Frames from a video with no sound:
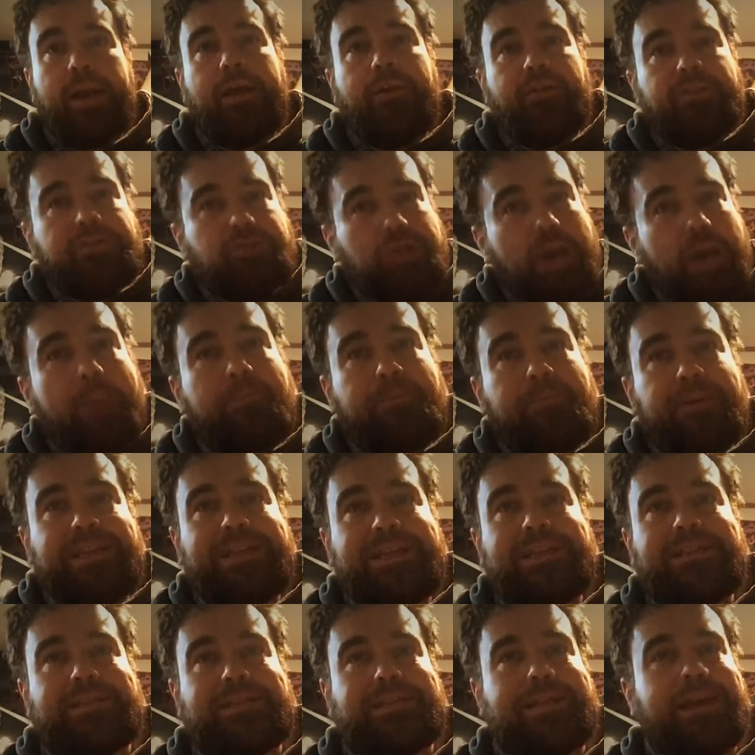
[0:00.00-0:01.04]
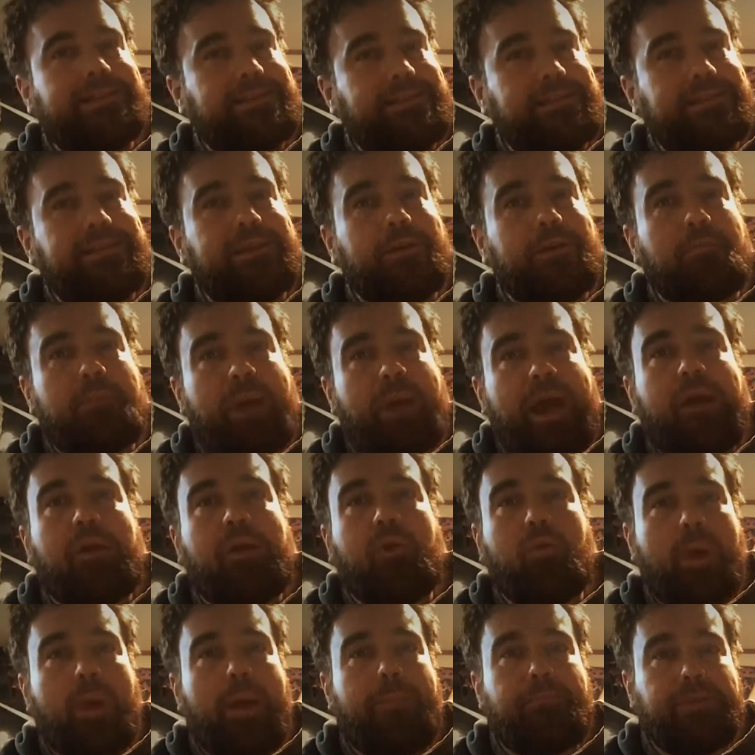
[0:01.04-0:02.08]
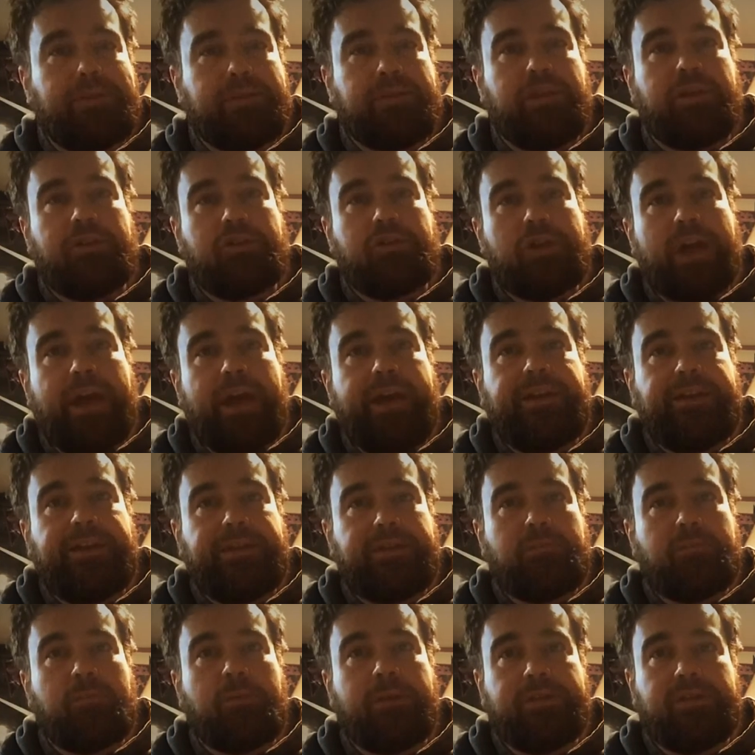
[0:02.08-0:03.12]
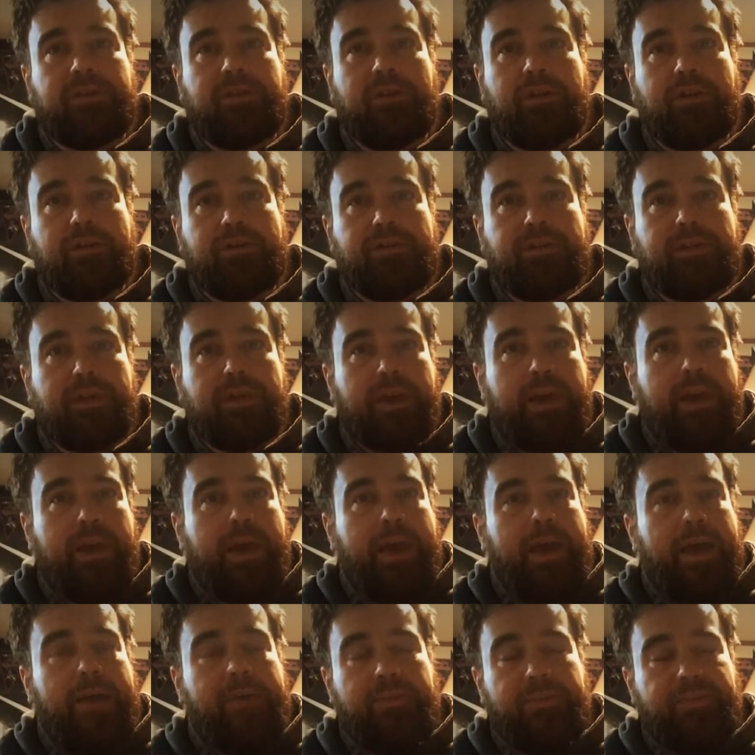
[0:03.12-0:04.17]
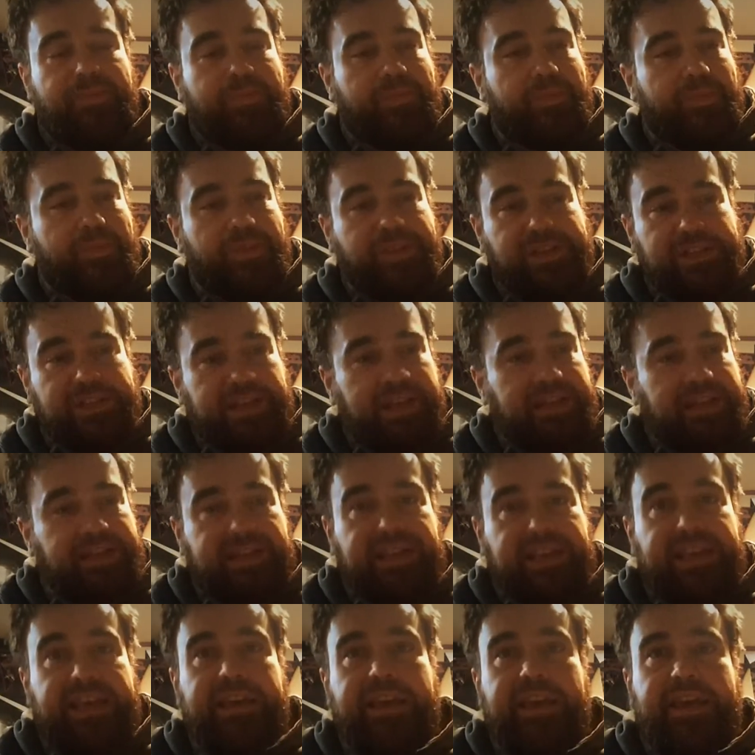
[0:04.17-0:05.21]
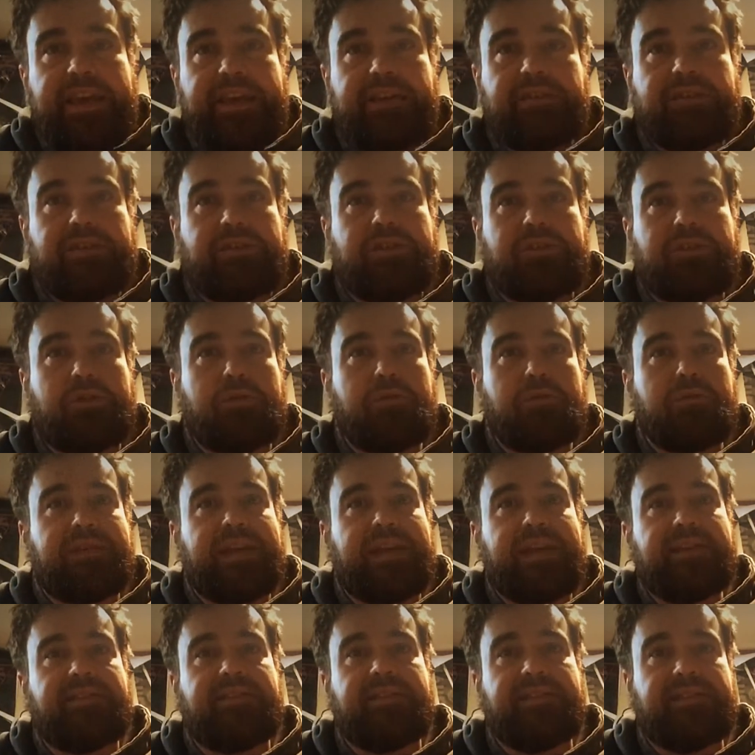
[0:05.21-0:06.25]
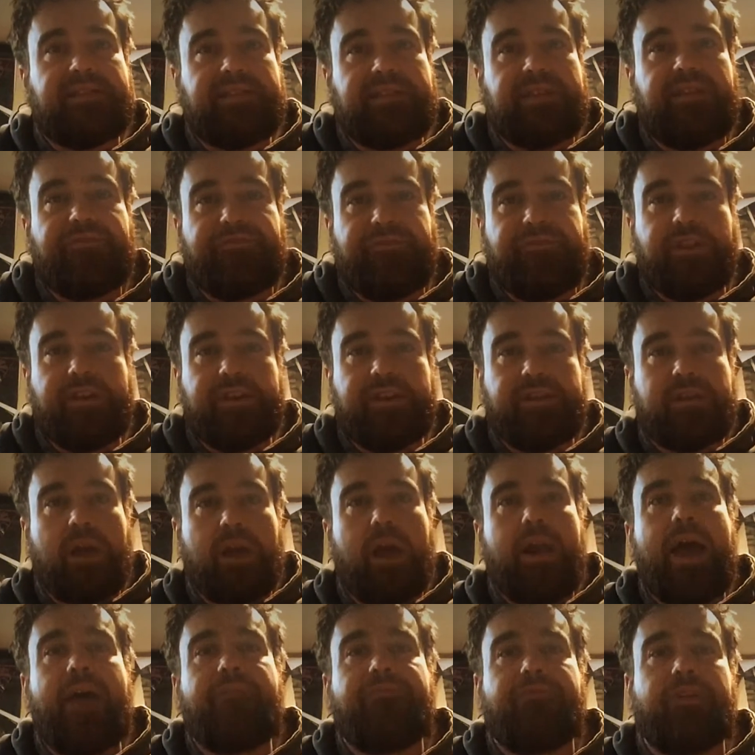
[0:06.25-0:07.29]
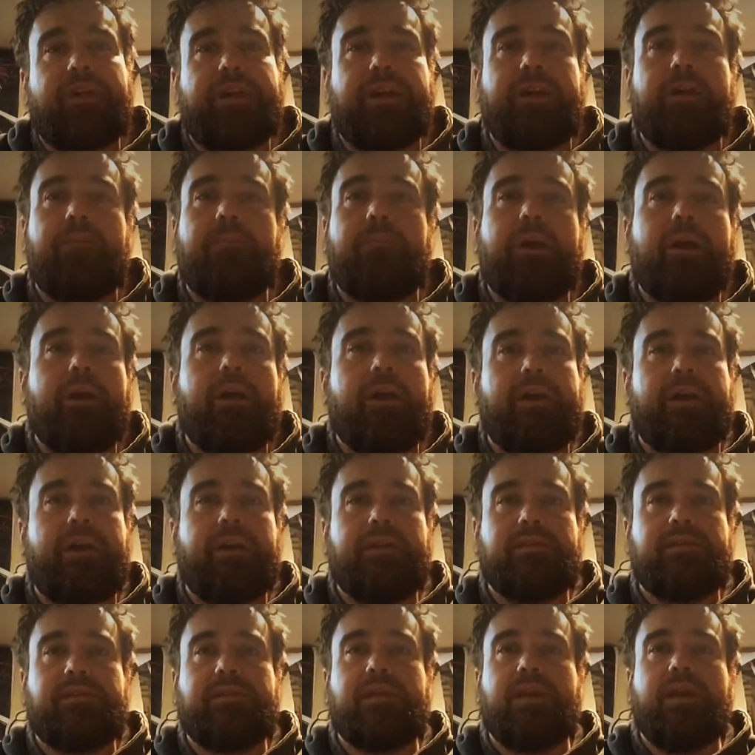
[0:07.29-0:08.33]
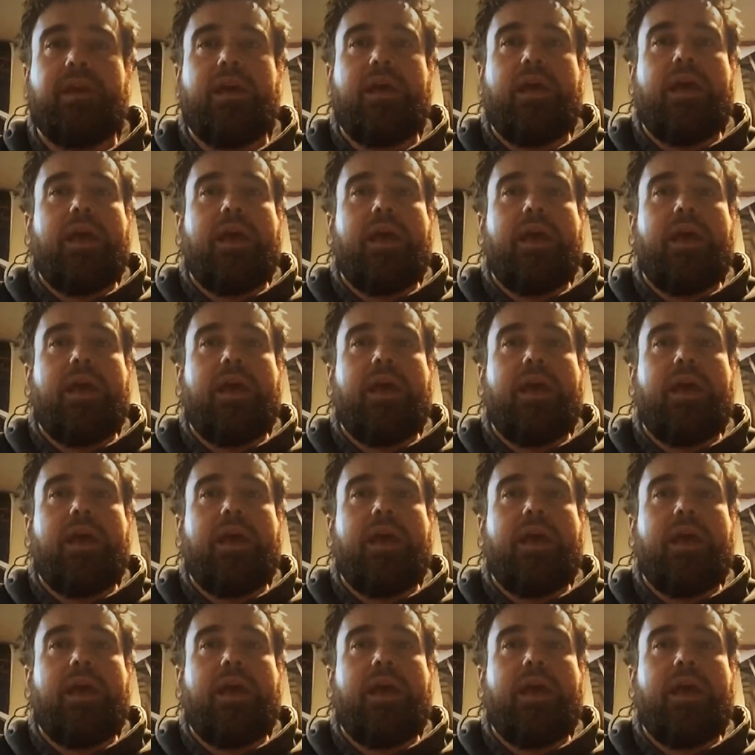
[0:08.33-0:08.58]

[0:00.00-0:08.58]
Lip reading: Now, the Japanese tested their bioweapons on Chinese prisoners, and the Tuskegee Institute tested syphilis on African Americans.